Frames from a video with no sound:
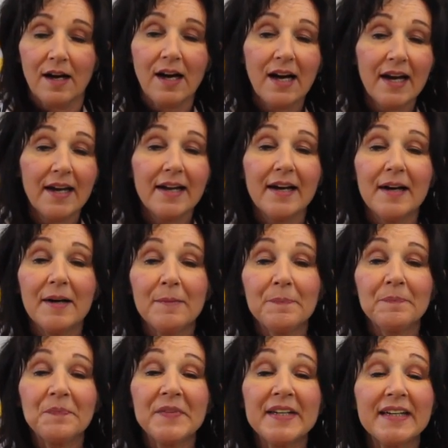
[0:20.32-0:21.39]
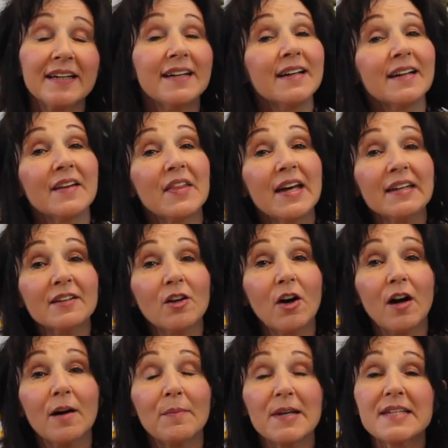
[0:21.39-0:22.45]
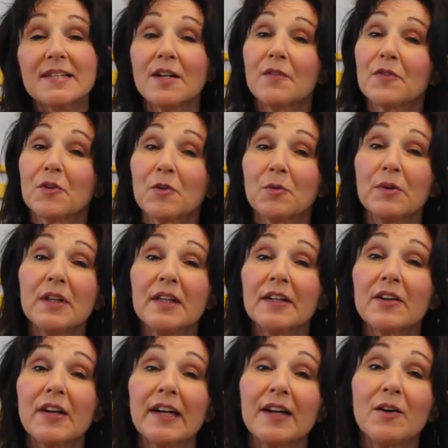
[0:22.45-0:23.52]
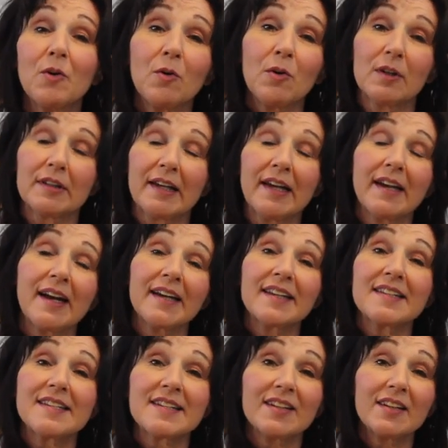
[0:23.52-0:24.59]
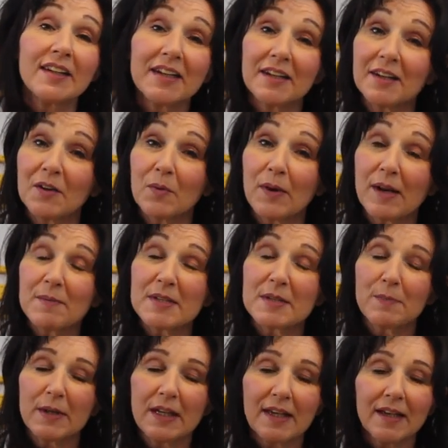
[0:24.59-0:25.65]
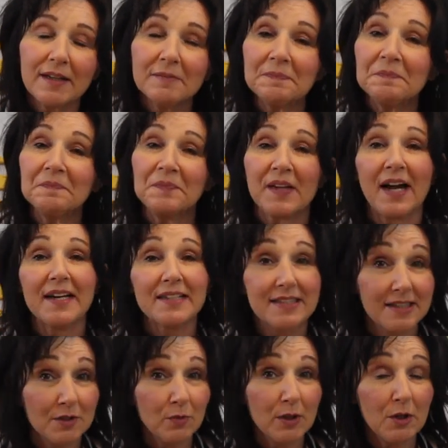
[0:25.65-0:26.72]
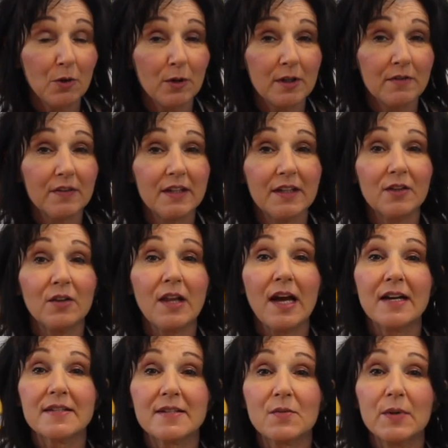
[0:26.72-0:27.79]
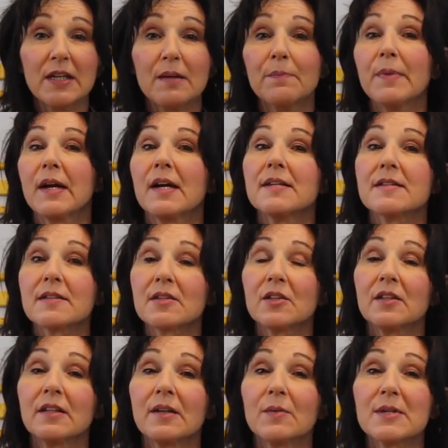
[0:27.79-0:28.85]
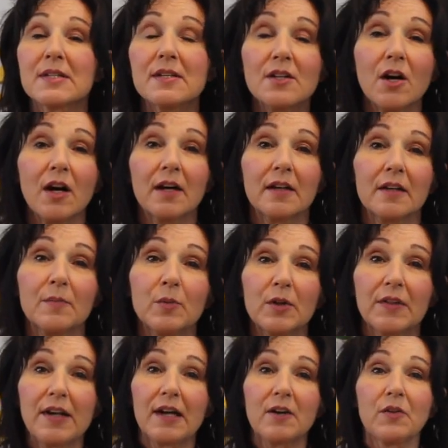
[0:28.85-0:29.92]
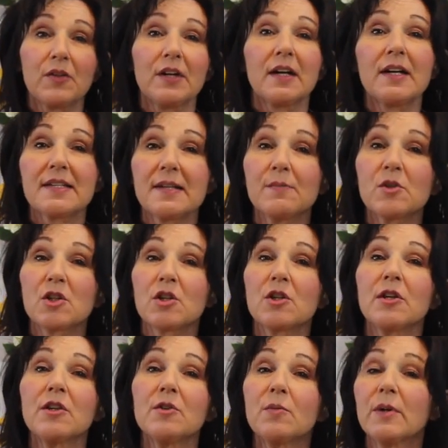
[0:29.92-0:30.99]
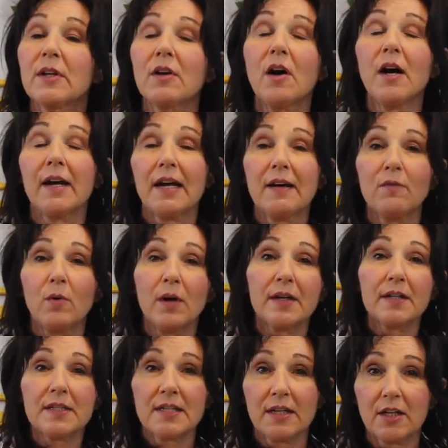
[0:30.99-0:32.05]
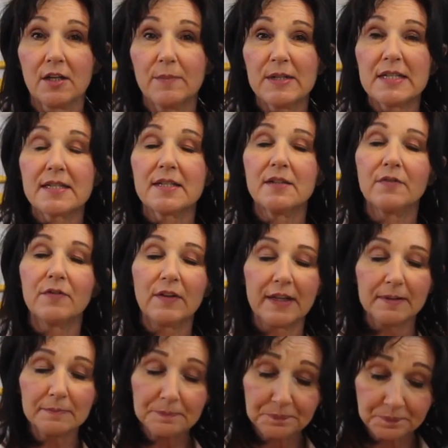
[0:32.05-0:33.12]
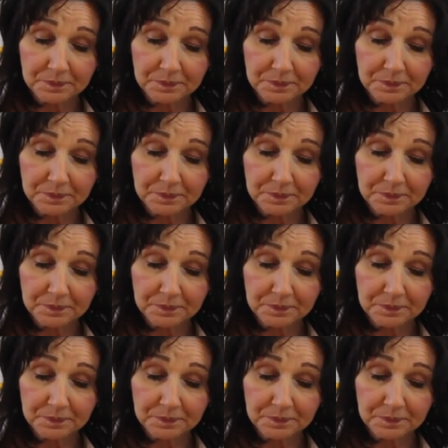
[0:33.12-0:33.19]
I then caught myself a really great cold, and I can still hear it when I'm speaking. I did record a video last week, but I certainly was not going to put that out there because I'm sure you would not have wanted to hear me sniffling.